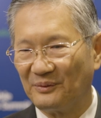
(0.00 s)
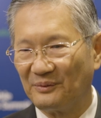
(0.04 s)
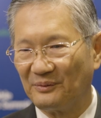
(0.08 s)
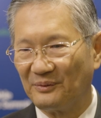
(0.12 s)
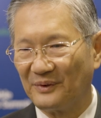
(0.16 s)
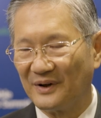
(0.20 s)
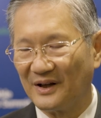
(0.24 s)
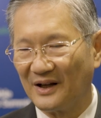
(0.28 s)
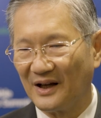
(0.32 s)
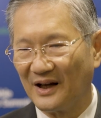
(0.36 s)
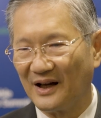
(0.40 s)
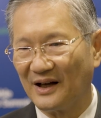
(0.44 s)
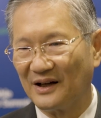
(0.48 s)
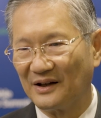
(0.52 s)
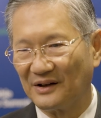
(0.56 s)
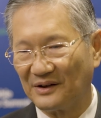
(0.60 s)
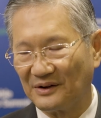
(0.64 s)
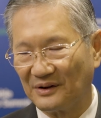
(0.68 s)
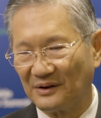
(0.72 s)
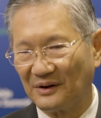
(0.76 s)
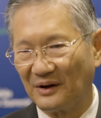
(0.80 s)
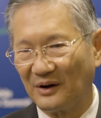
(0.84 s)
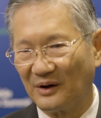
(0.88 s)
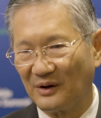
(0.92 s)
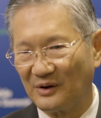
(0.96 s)
We are
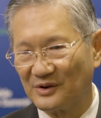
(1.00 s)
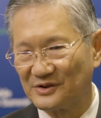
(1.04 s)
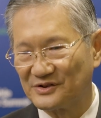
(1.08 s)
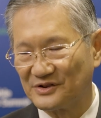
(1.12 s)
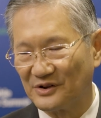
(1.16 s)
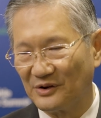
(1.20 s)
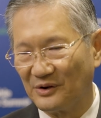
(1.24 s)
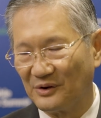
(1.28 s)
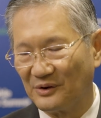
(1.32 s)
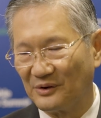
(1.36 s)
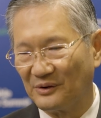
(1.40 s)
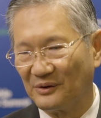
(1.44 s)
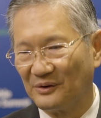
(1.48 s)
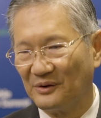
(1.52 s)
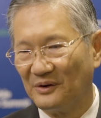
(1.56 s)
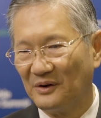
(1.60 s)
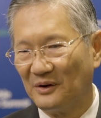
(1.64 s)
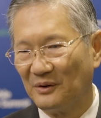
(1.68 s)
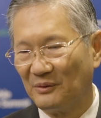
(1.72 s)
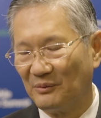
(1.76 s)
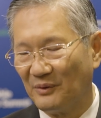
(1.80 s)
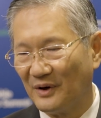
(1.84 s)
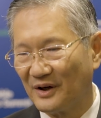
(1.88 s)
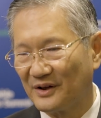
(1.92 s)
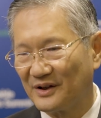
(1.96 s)
also
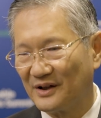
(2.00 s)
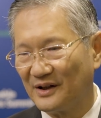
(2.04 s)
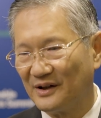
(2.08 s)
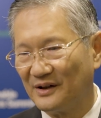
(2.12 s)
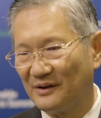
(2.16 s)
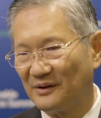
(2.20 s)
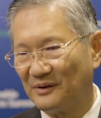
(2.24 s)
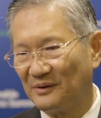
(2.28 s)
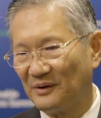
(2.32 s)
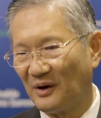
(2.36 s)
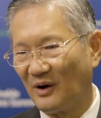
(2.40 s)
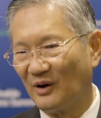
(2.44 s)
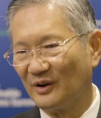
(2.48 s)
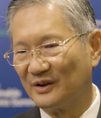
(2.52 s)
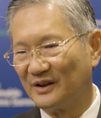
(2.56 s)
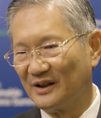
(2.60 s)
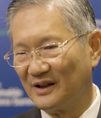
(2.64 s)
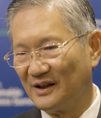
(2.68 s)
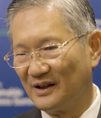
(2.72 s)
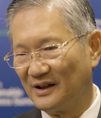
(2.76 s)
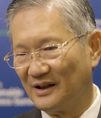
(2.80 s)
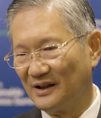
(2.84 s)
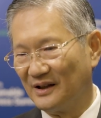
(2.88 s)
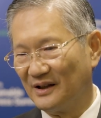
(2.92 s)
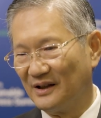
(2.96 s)
working on
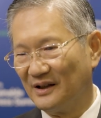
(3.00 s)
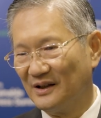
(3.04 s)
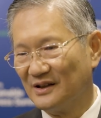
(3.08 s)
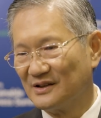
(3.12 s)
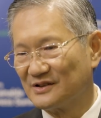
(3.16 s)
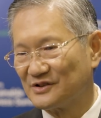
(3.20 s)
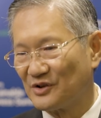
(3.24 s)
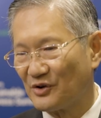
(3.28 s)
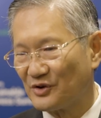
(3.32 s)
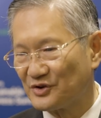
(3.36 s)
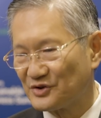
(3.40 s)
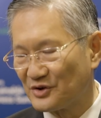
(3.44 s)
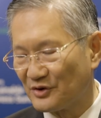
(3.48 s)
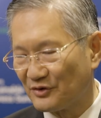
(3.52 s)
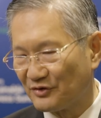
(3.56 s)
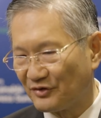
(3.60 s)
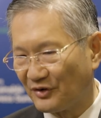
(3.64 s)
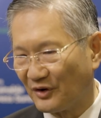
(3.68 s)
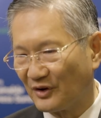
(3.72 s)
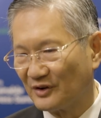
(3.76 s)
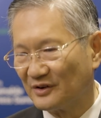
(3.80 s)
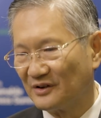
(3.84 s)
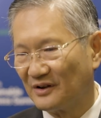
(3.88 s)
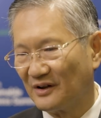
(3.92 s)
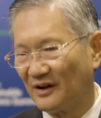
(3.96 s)
the social
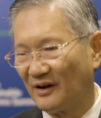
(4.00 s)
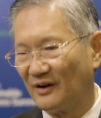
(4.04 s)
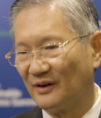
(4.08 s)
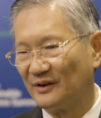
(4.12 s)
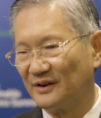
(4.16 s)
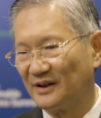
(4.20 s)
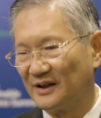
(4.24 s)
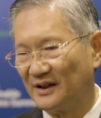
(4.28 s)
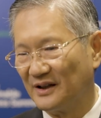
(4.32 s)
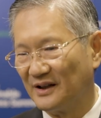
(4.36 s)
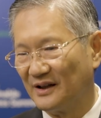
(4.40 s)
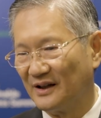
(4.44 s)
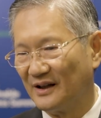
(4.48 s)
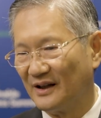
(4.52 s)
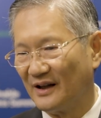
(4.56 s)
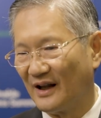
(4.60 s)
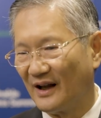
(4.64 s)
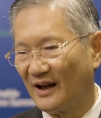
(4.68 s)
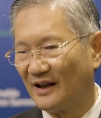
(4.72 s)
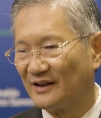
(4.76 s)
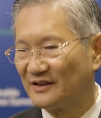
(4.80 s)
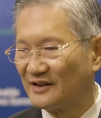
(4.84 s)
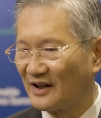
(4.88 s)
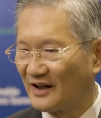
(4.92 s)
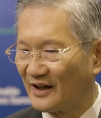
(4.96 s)
front on the
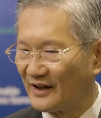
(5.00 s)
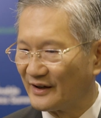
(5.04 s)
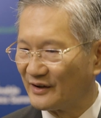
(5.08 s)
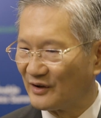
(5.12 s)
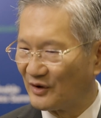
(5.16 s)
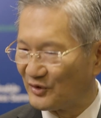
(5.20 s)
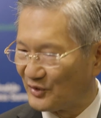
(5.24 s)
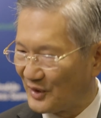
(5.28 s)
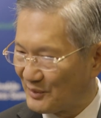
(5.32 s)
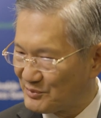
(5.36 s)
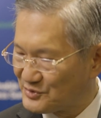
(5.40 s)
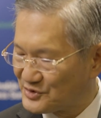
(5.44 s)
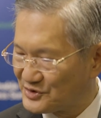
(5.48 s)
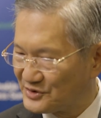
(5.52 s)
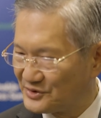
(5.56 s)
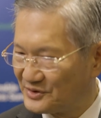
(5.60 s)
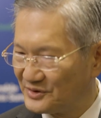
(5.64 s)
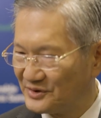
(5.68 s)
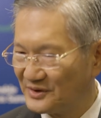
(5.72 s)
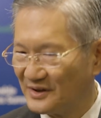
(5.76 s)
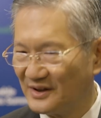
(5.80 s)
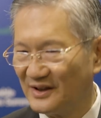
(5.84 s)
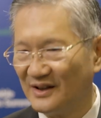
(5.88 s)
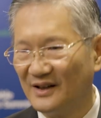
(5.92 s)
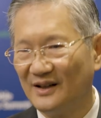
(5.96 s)
anti-corruption,
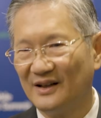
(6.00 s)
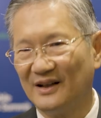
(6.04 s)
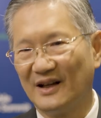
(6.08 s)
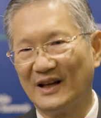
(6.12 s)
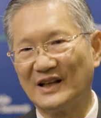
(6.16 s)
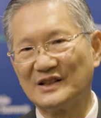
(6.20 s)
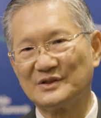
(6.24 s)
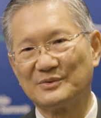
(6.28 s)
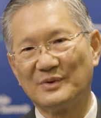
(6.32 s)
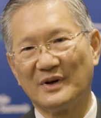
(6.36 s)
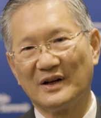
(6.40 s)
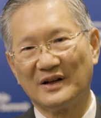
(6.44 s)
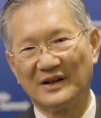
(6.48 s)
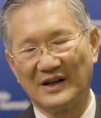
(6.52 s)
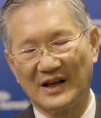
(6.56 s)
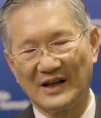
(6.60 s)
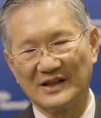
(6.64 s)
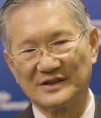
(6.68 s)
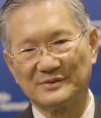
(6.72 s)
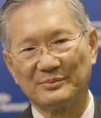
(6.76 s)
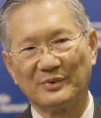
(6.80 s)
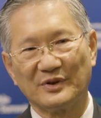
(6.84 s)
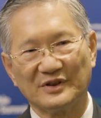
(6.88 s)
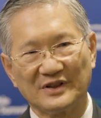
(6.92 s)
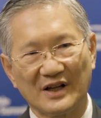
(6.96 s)
as well
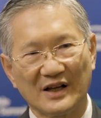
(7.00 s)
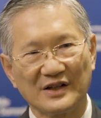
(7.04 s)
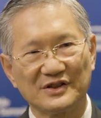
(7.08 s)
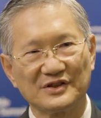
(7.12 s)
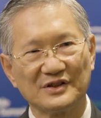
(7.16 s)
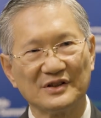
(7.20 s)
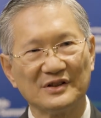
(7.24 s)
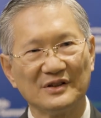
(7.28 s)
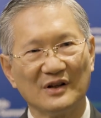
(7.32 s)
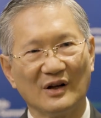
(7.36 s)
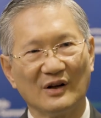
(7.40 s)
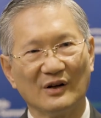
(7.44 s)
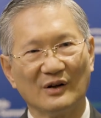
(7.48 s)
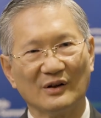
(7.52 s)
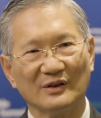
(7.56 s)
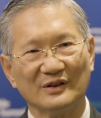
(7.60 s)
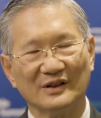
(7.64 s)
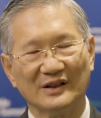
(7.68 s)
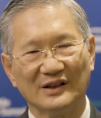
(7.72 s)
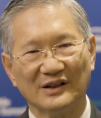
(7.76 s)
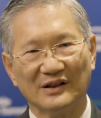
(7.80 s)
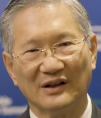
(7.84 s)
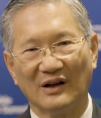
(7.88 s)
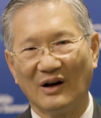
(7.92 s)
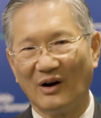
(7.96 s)
as protection on
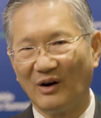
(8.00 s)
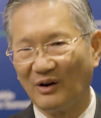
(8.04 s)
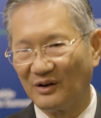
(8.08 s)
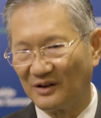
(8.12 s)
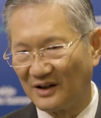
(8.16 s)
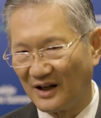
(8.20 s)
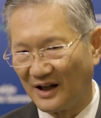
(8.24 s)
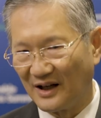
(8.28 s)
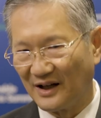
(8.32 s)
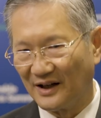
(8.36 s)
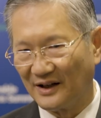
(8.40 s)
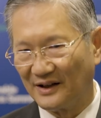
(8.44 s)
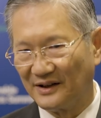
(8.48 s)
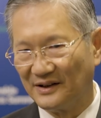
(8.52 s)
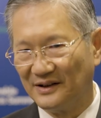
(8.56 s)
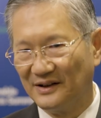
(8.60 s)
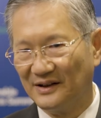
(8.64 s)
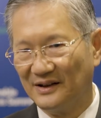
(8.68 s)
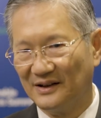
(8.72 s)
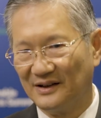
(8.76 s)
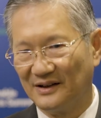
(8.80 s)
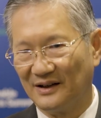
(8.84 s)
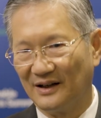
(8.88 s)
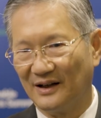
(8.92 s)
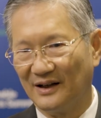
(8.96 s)
the online
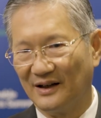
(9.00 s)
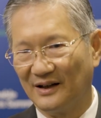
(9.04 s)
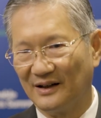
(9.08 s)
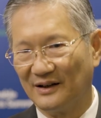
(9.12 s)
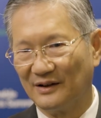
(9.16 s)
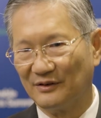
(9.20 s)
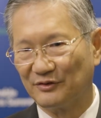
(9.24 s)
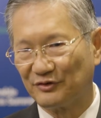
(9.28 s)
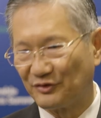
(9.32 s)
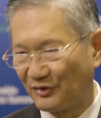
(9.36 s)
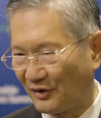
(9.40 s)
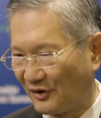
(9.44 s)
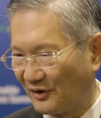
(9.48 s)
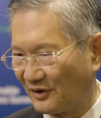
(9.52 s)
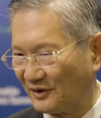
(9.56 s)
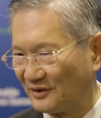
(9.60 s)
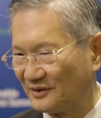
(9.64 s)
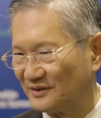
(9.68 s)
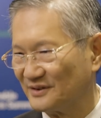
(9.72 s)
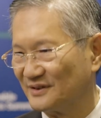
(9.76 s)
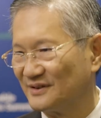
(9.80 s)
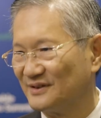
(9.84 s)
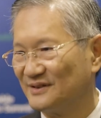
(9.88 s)
fraud.